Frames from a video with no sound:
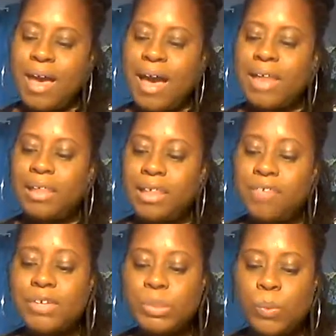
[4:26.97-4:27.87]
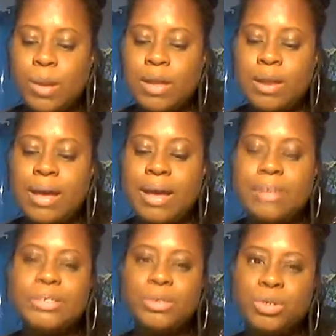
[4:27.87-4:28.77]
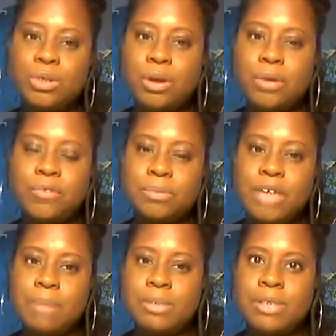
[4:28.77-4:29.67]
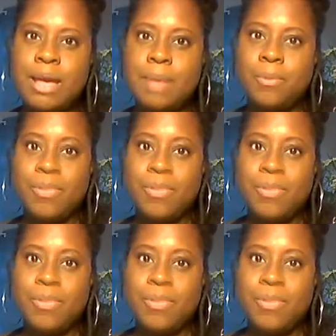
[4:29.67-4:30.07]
I live as one, I still struggle from time to time